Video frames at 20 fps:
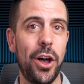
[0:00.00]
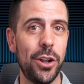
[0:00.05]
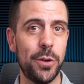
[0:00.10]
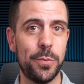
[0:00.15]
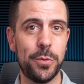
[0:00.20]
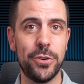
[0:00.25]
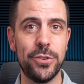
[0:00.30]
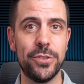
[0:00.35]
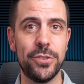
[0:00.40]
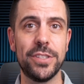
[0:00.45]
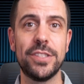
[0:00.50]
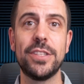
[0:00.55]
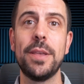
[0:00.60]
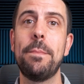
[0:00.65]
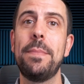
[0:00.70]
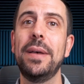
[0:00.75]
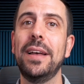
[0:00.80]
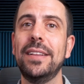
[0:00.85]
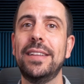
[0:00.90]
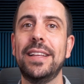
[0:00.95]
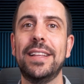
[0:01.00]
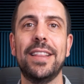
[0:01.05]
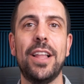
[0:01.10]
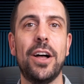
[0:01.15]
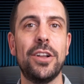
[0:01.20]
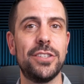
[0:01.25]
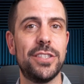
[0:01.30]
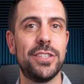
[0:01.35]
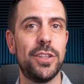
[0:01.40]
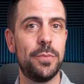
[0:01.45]
entrepreneurs to build and
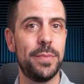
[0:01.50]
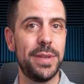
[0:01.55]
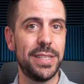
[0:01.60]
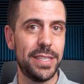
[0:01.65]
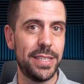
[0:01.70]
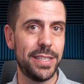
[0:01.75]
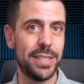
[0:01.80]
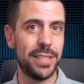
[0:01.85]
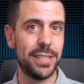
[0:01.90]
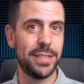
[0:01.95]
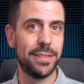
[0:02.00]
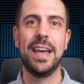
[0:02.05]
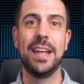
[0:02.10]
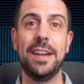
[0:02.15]
launch their businesses.